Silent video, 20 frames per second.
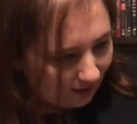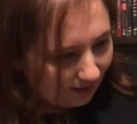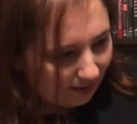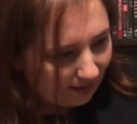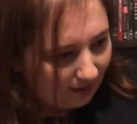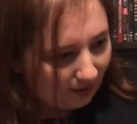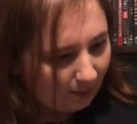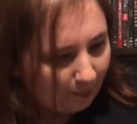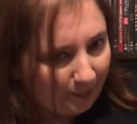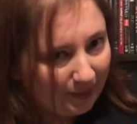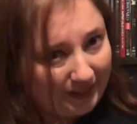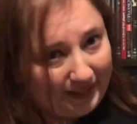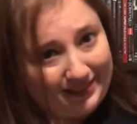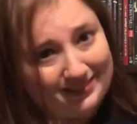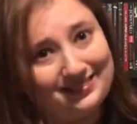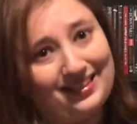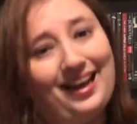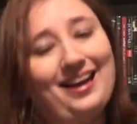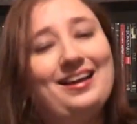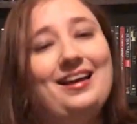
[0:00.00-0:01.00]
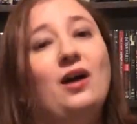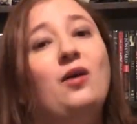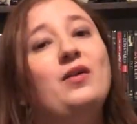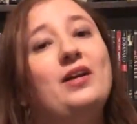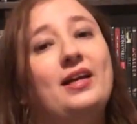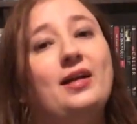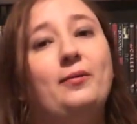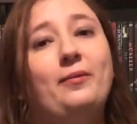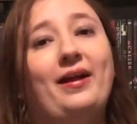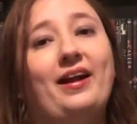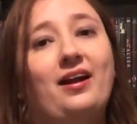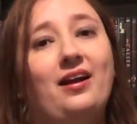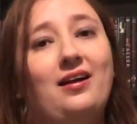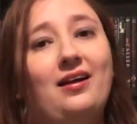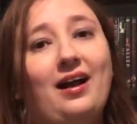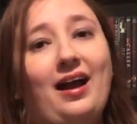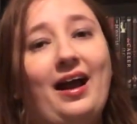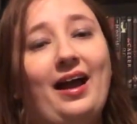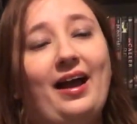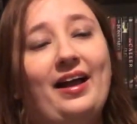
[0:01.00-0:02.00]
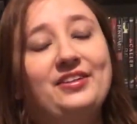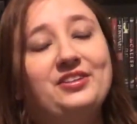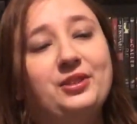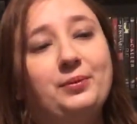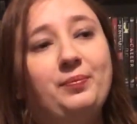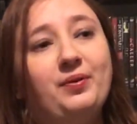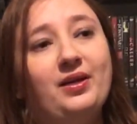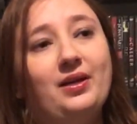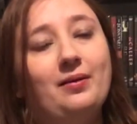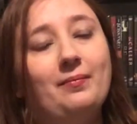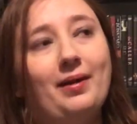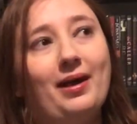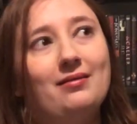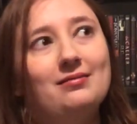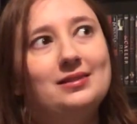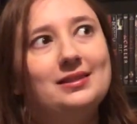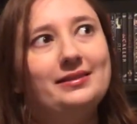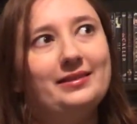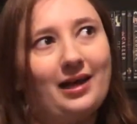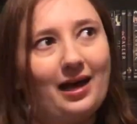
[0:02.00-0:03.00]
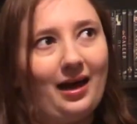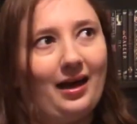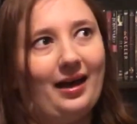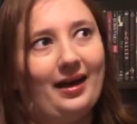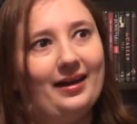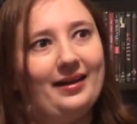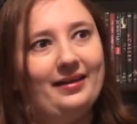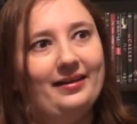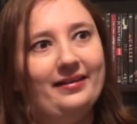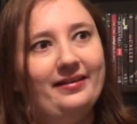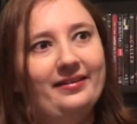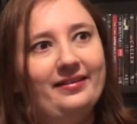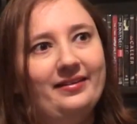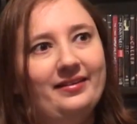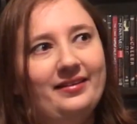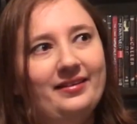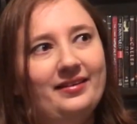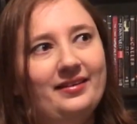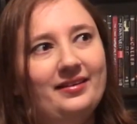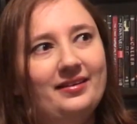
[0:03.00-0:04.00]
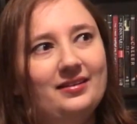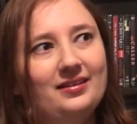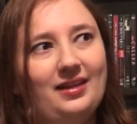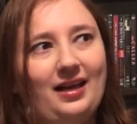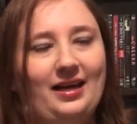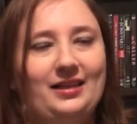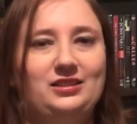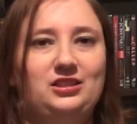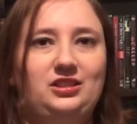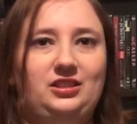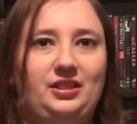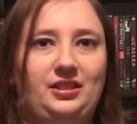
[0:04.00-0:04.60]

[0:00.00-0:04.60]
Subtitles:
But he's not going anywhere. I actually put him outside last